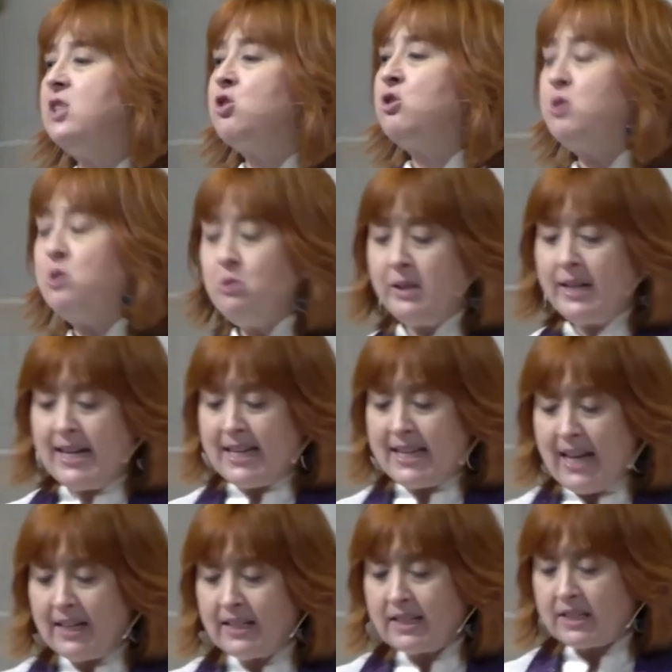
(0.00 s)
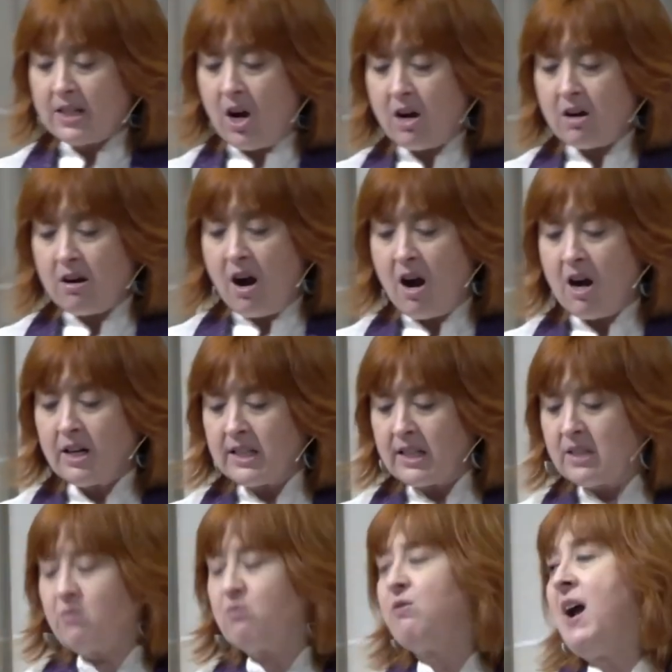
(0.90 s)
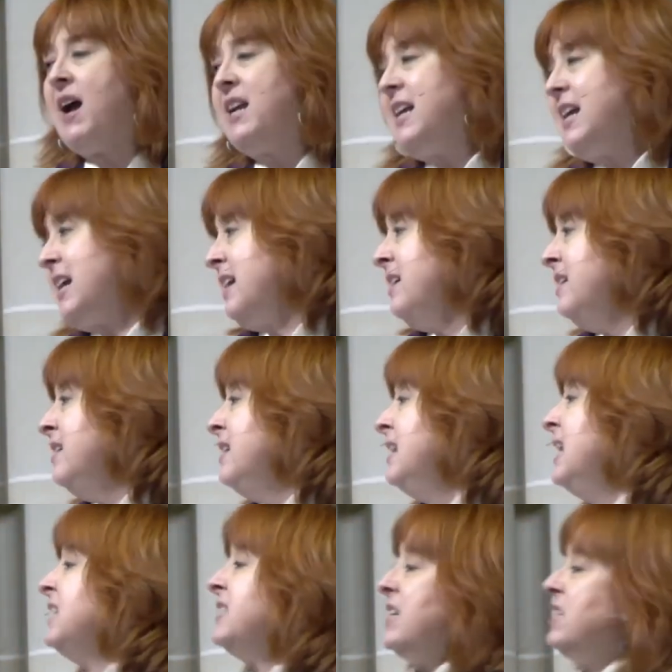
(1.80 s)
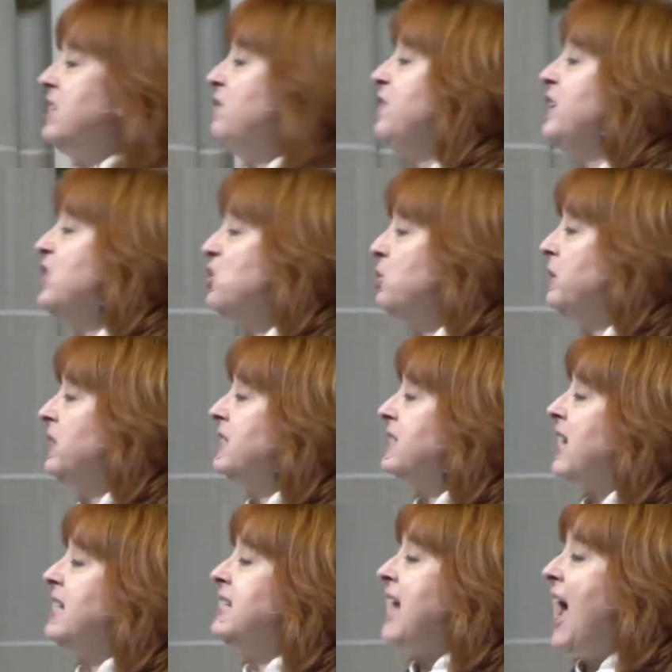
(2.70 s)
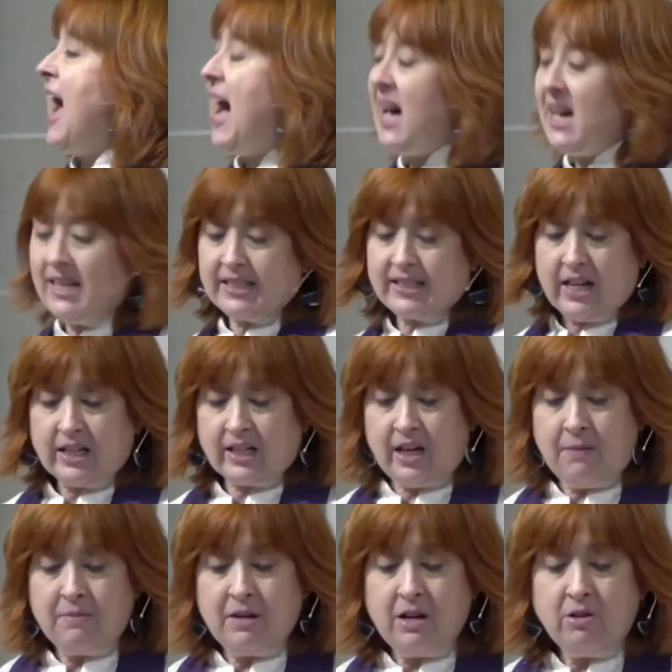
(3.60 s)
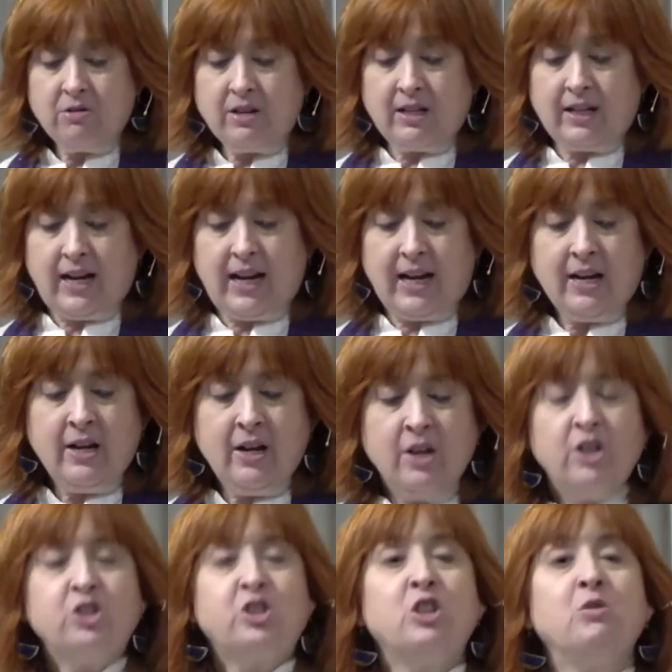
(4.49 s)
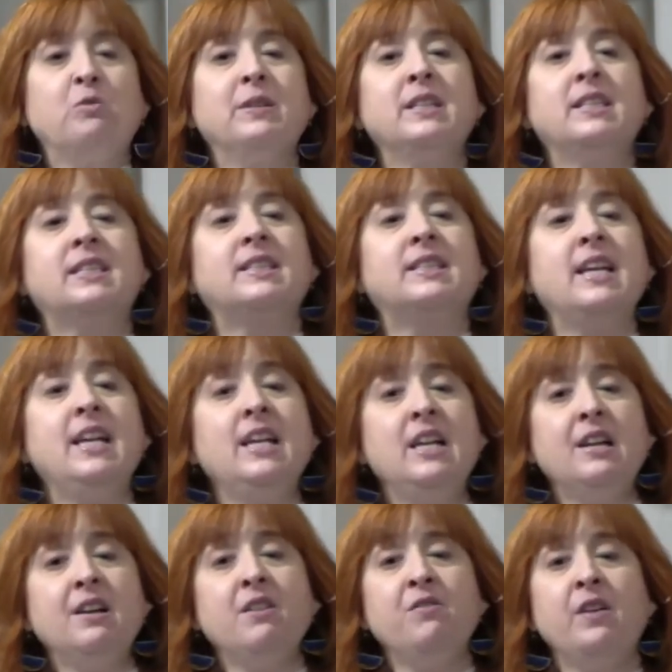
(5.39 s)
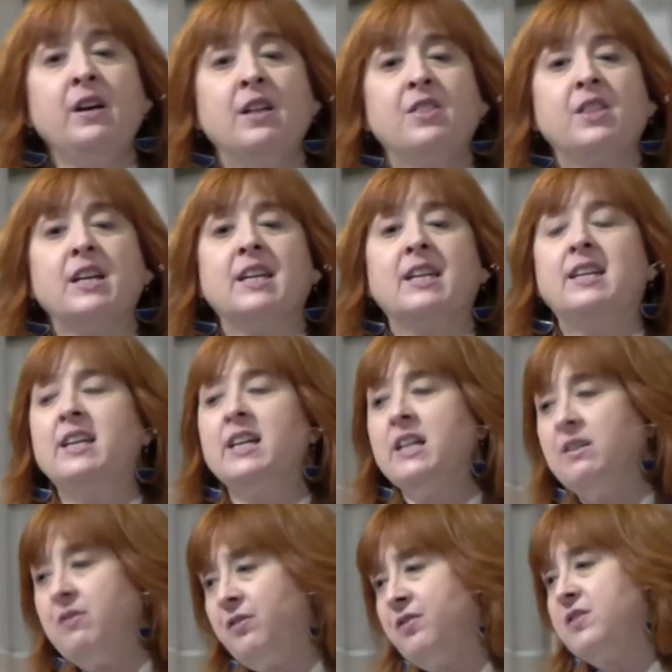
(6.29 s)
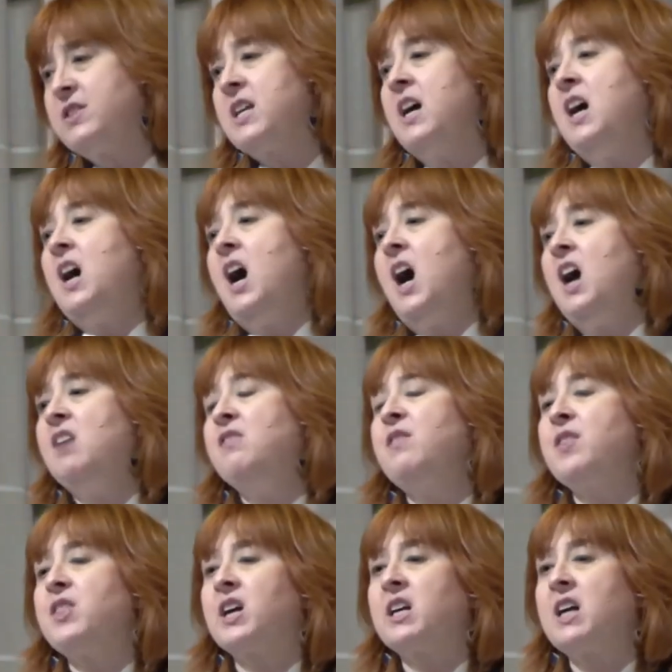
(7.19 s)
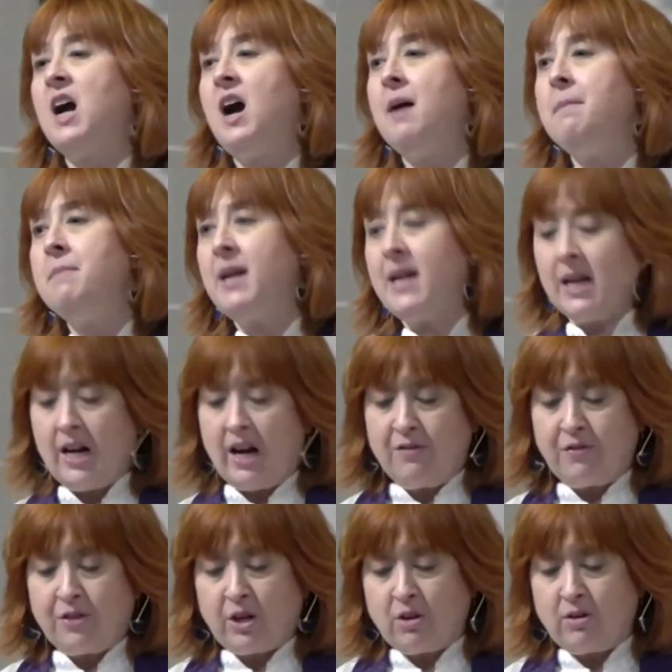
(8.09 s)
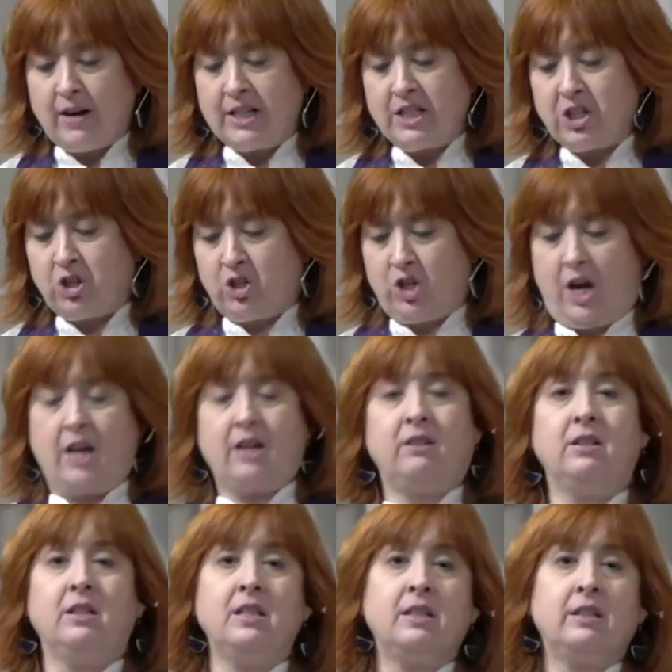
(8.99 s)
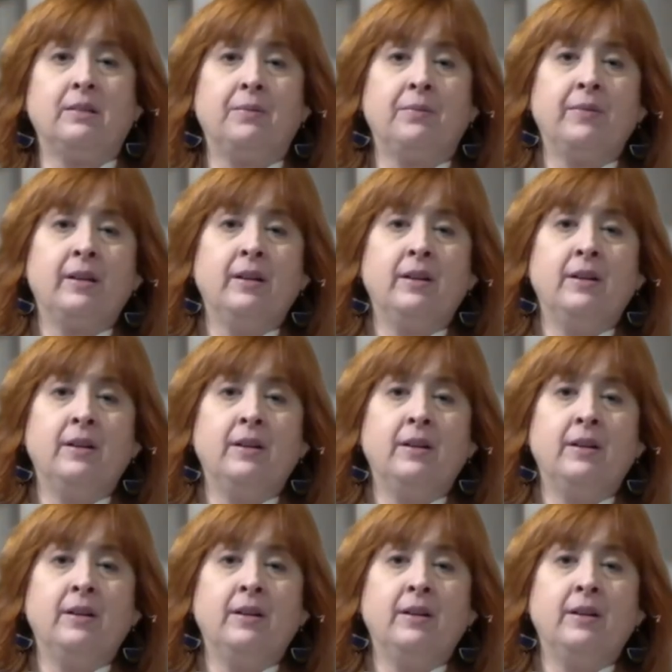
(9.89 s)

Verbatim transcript: us that truly gets our hearts ready as individuals and as a community to receive the gift of the coming of the Christ child.